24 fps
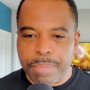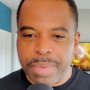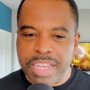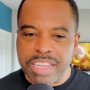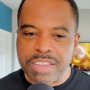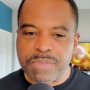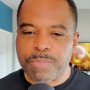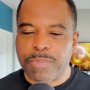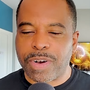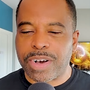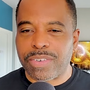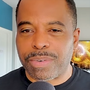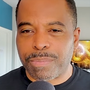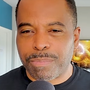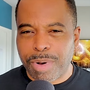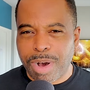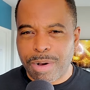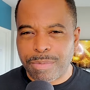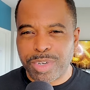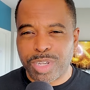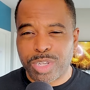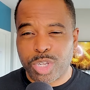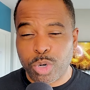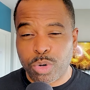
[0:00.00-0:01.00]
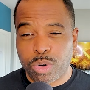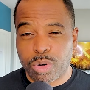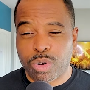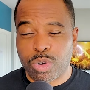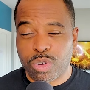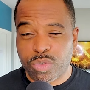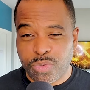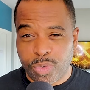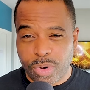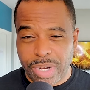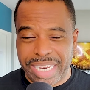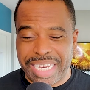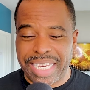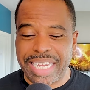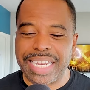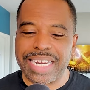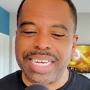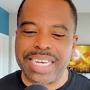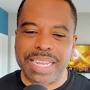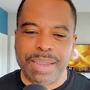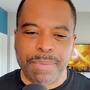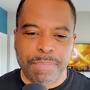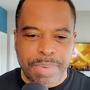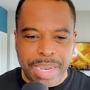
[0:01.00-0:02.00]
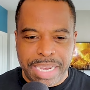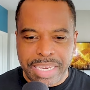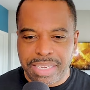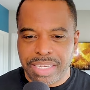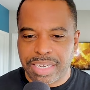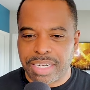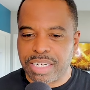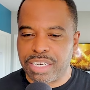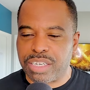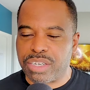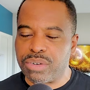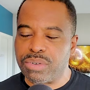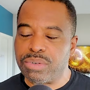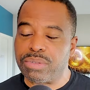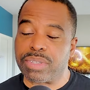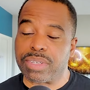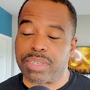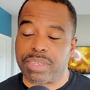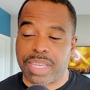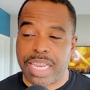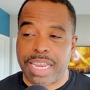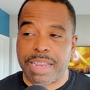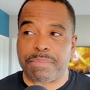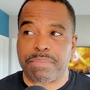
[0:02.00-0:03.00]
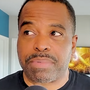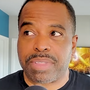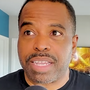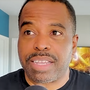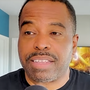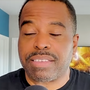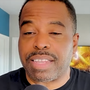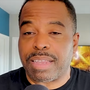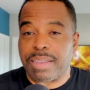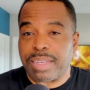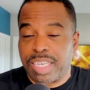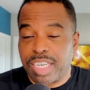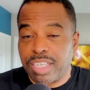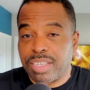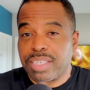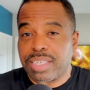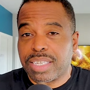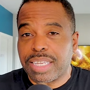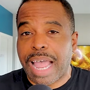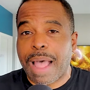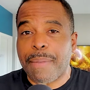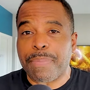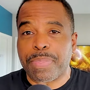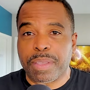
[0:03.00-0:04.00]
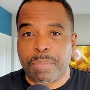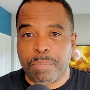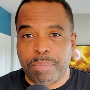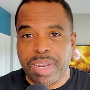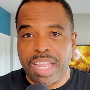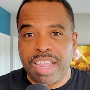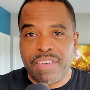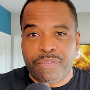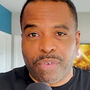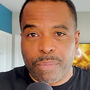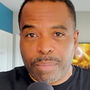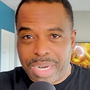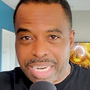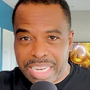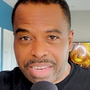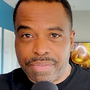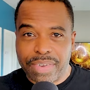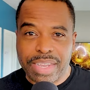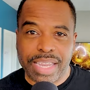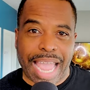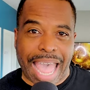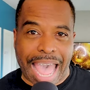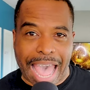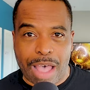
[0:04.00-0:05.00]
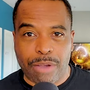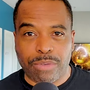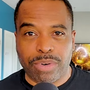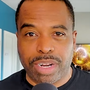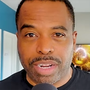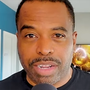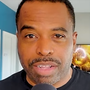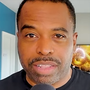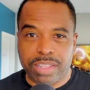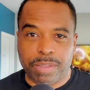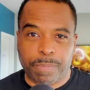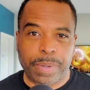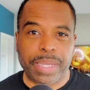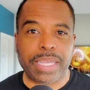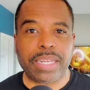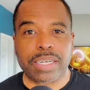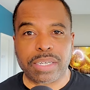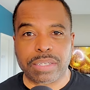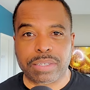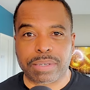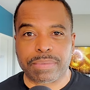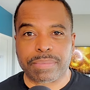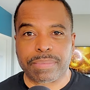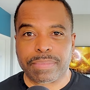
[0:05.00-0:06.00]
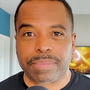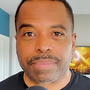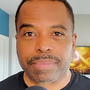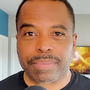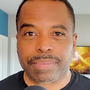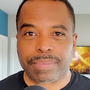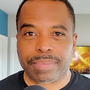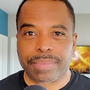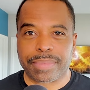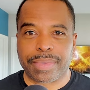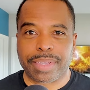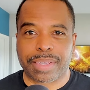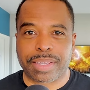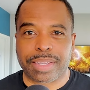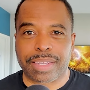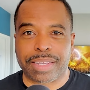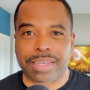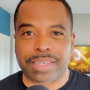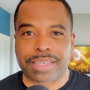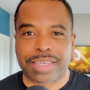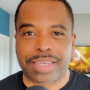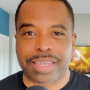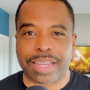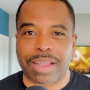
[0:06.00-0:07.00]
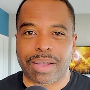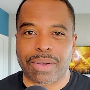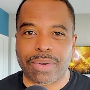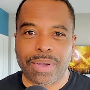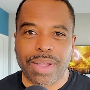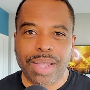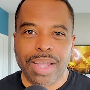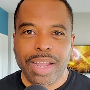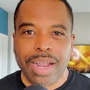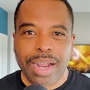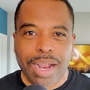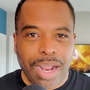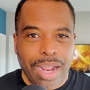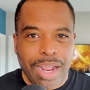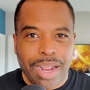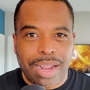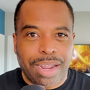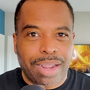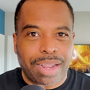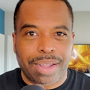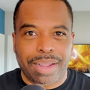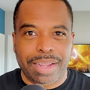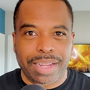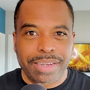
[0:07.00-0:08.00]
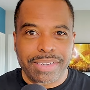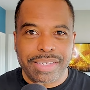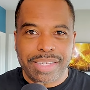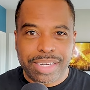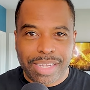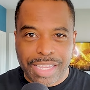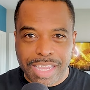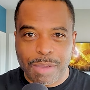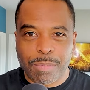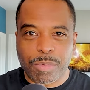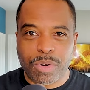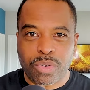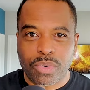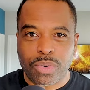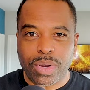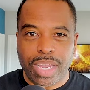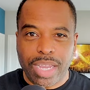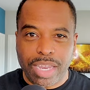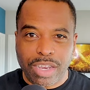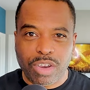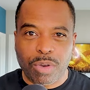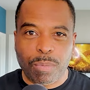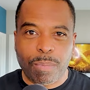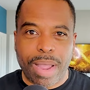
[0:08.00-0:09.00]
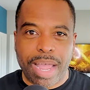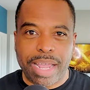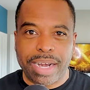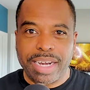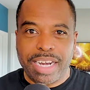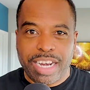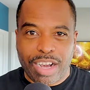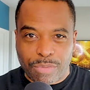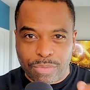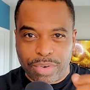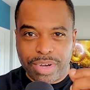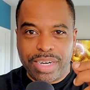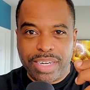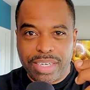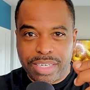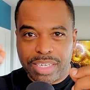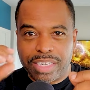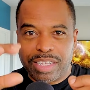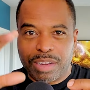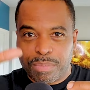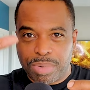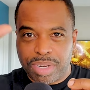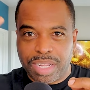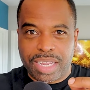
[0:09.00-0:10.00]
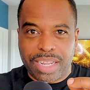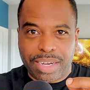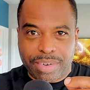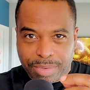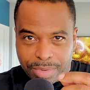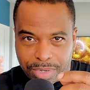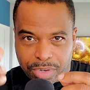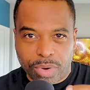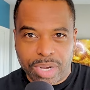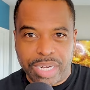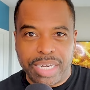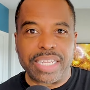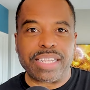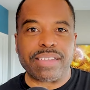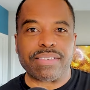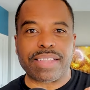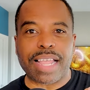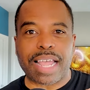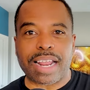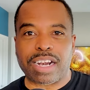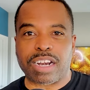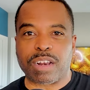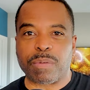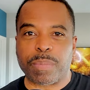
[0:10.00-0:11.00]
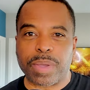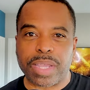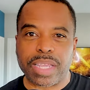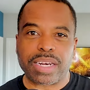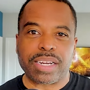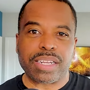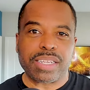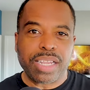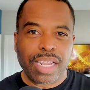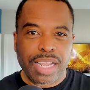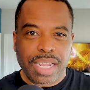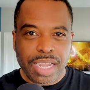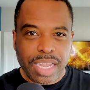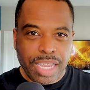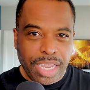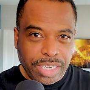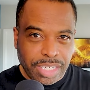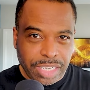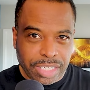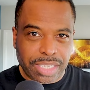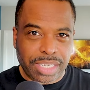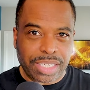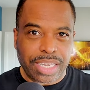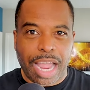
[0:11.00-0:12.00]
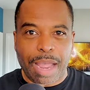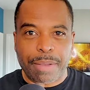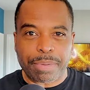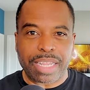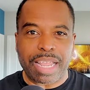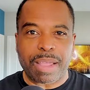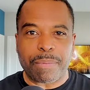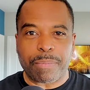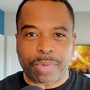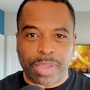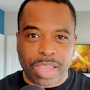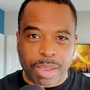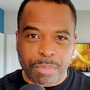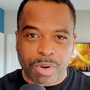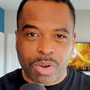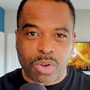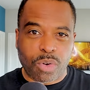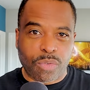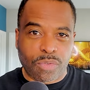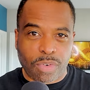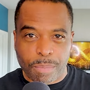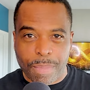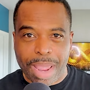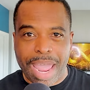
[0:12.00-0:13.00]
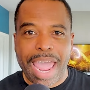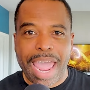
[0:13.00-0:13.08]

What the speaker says: men's pharmaceuticals for ED basically do the same things. They just stop the blood from leaving out of the penis. So it's a chemical in your body that releases the blood, so it leaves out of the penis. It just stops that chemical from